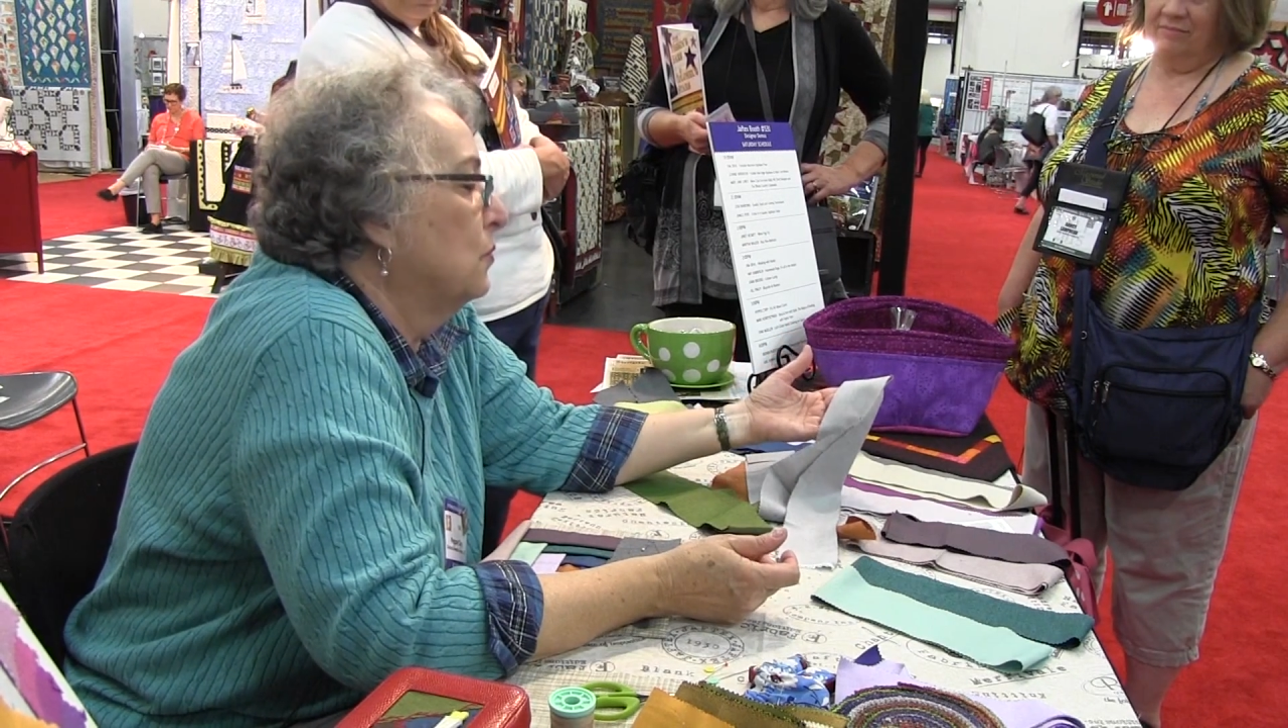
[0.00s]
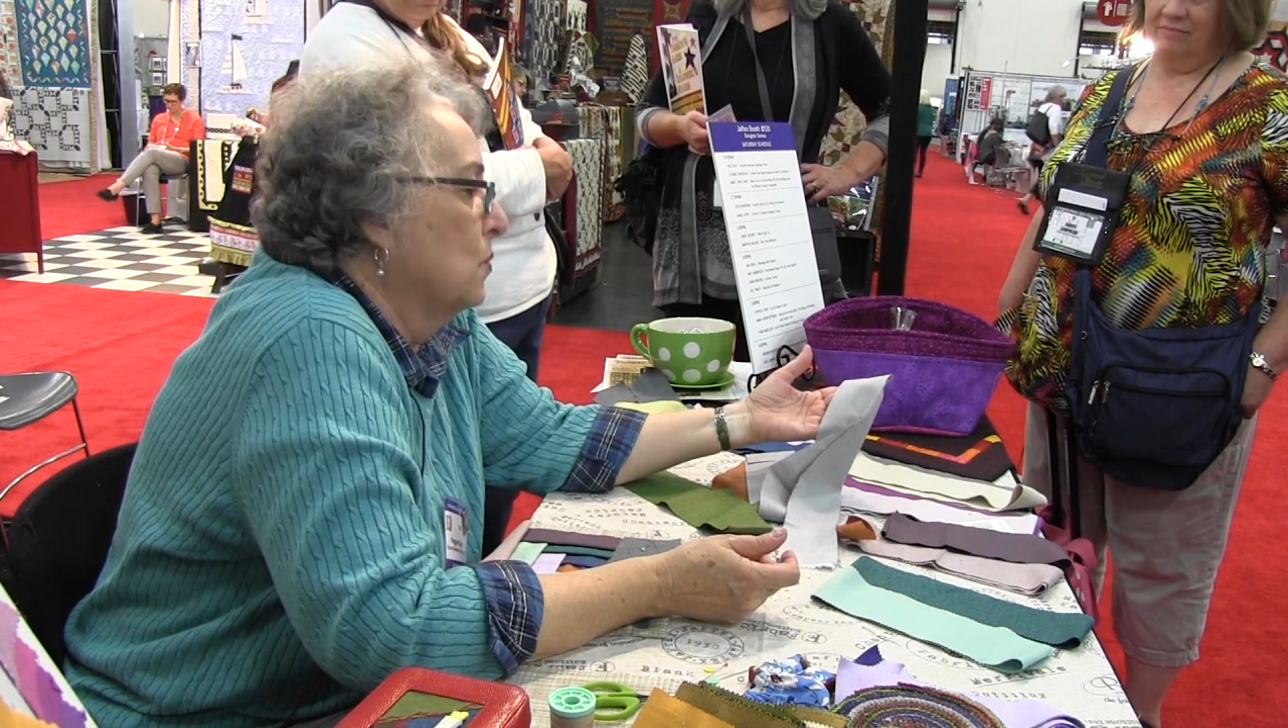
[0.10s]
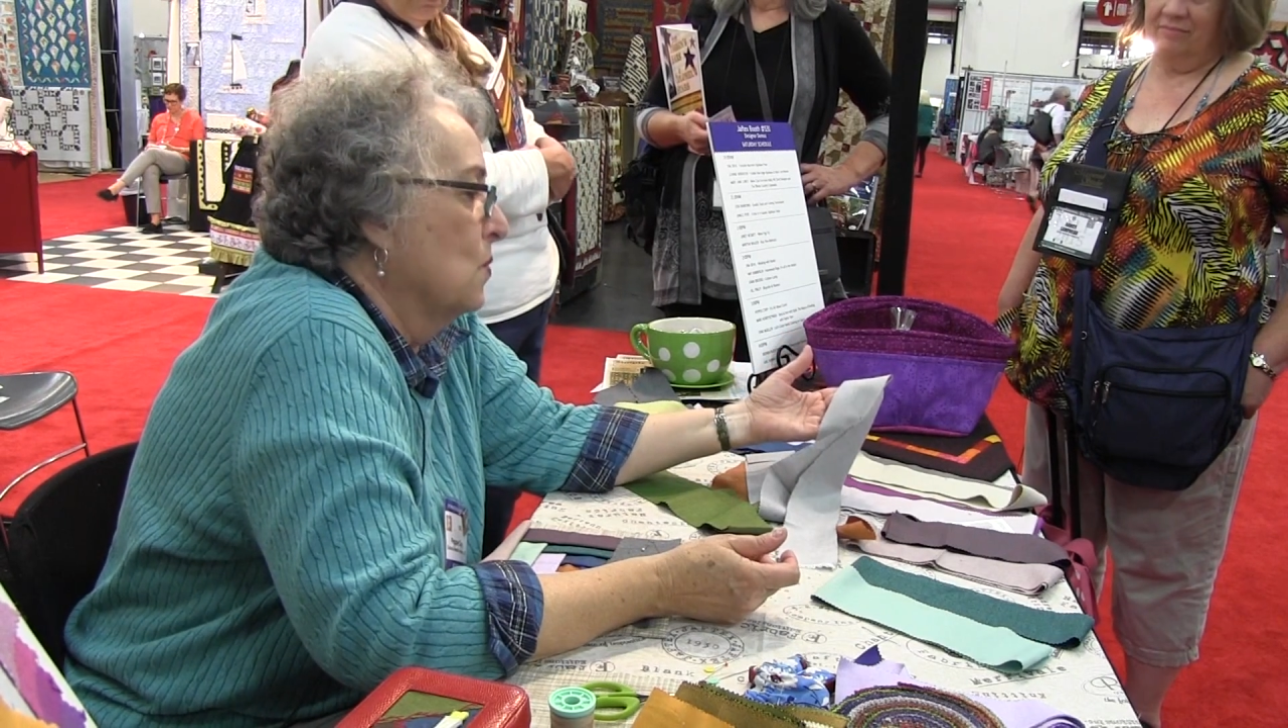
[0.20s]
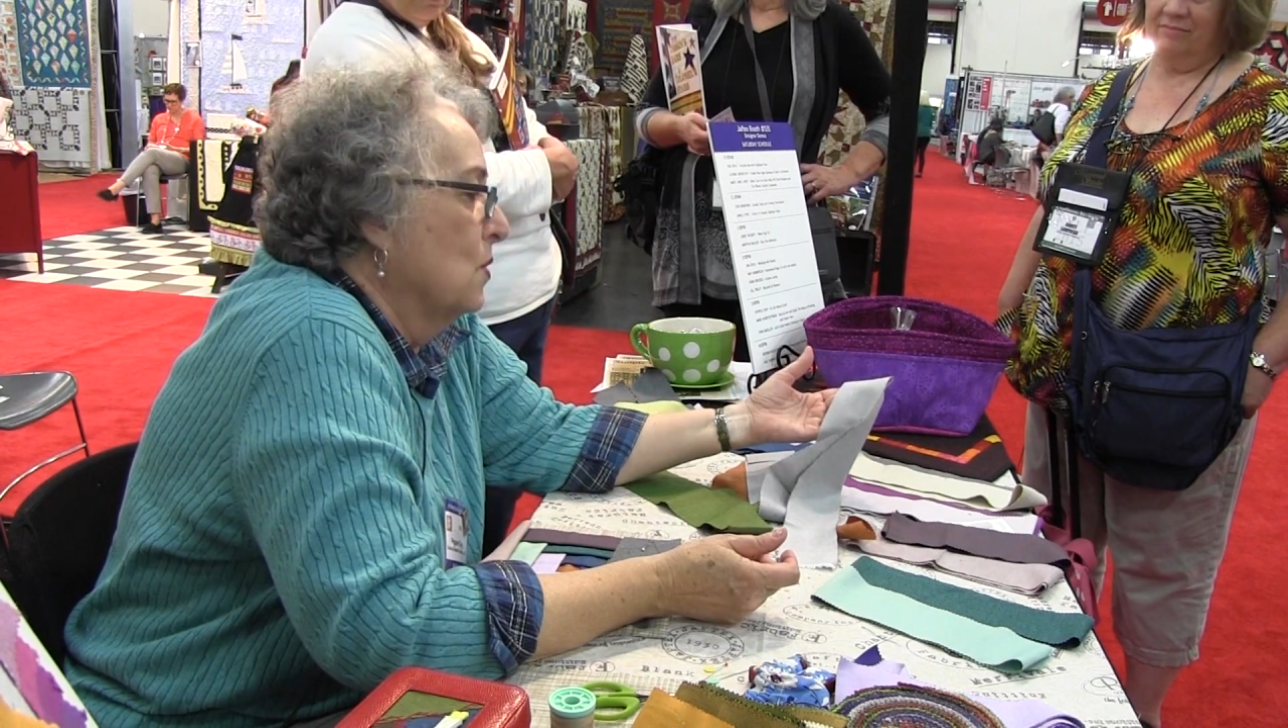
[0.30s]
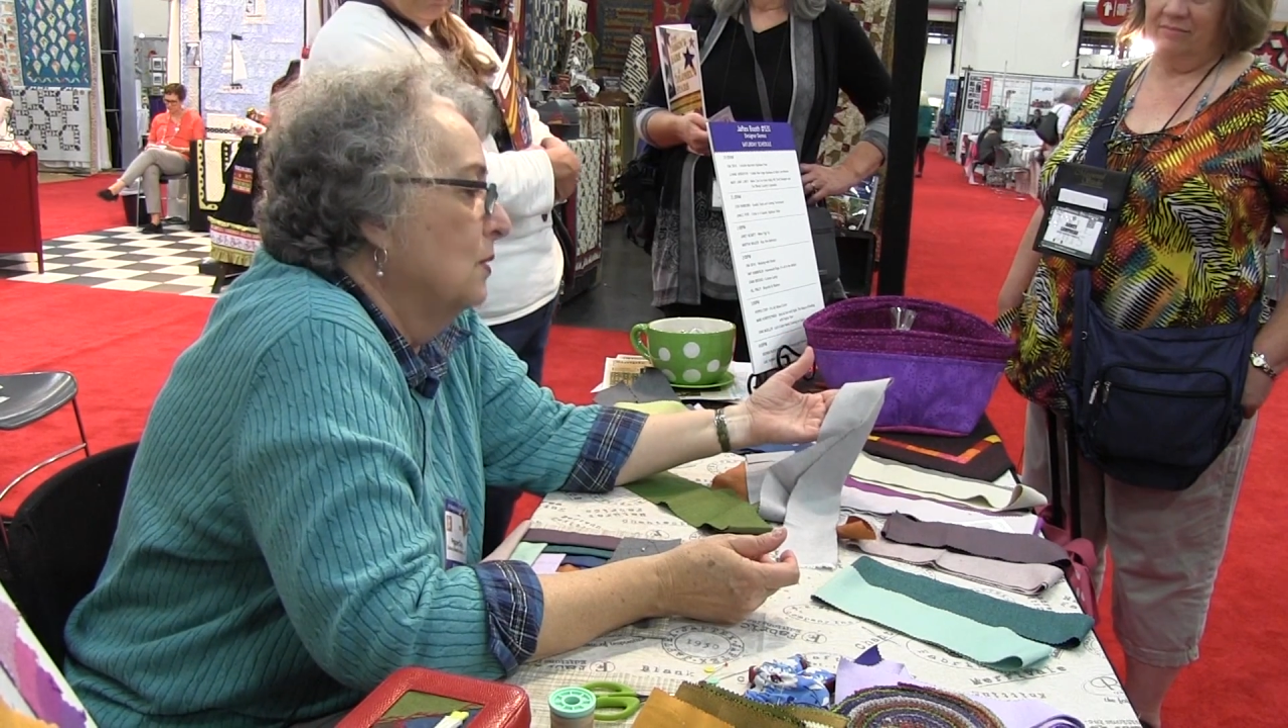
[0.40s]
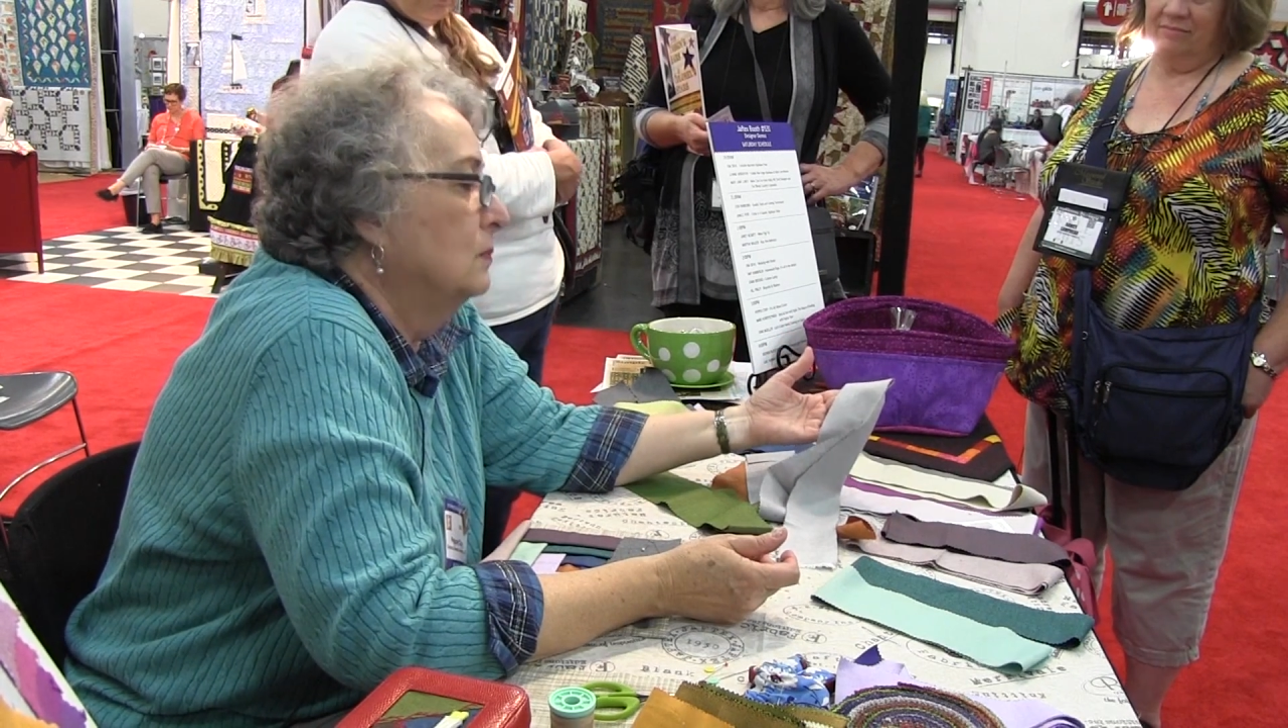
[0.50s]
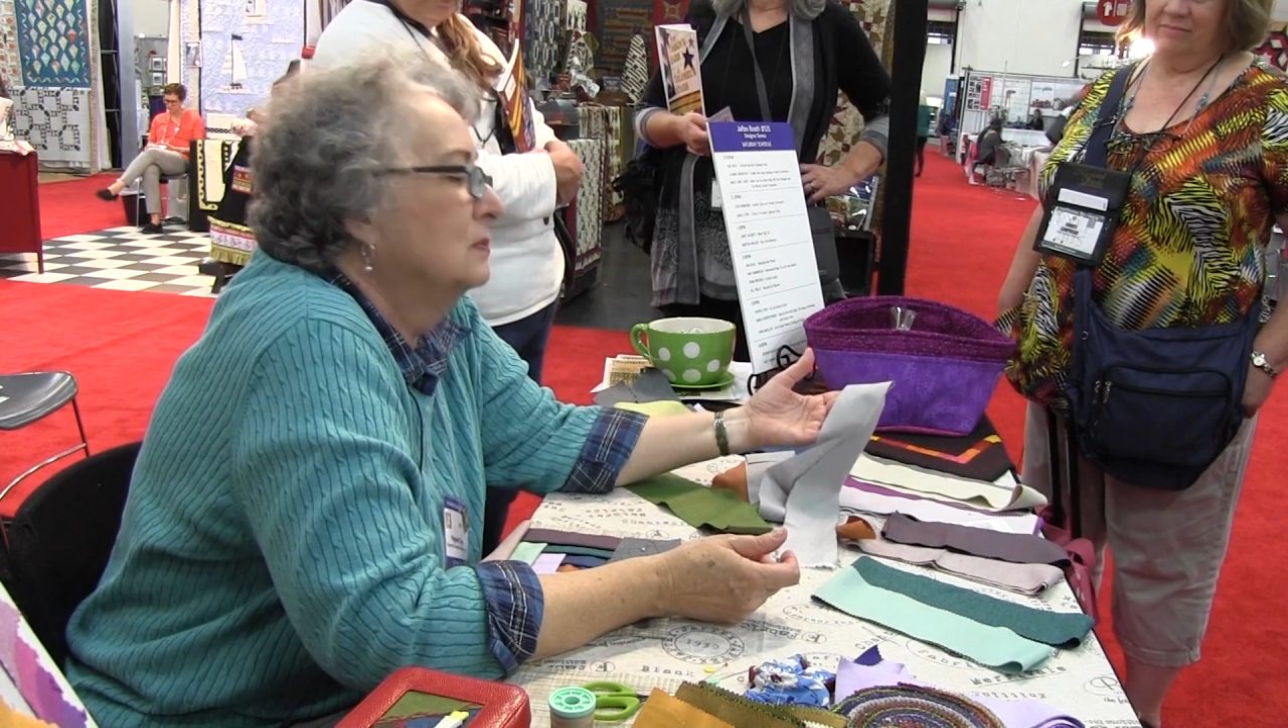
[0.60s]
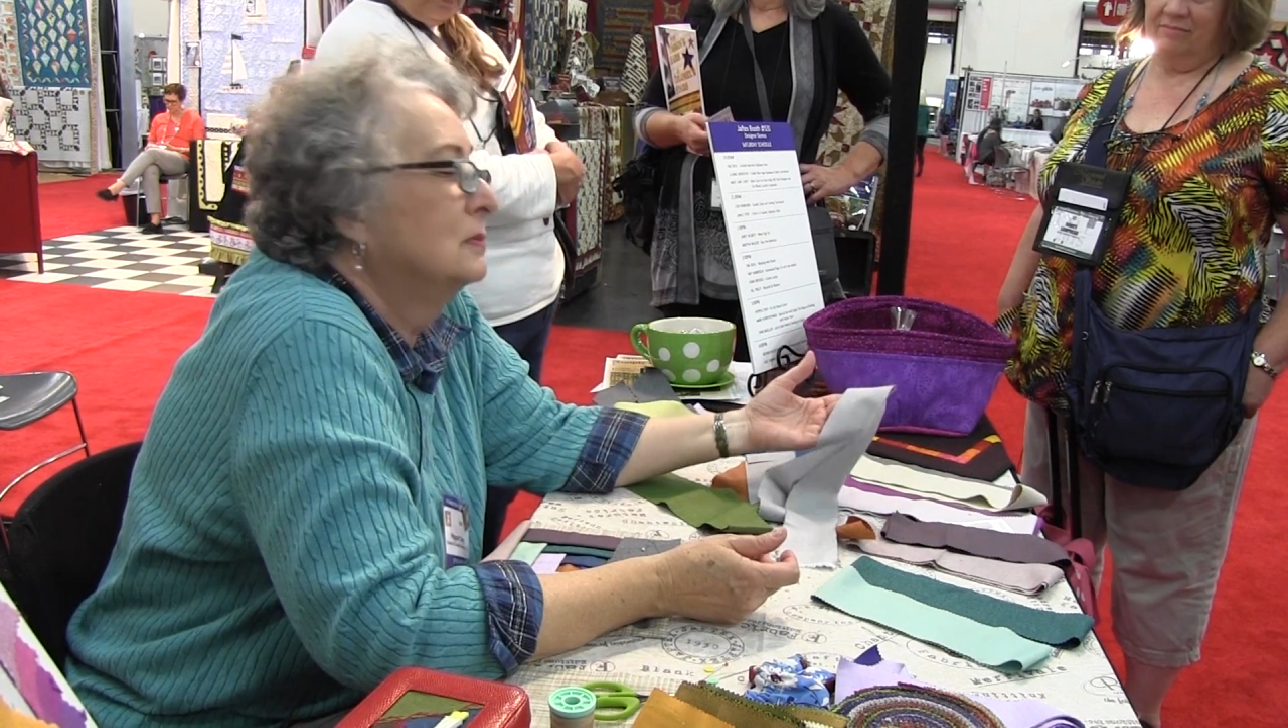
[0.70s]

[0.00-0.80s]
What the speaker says: for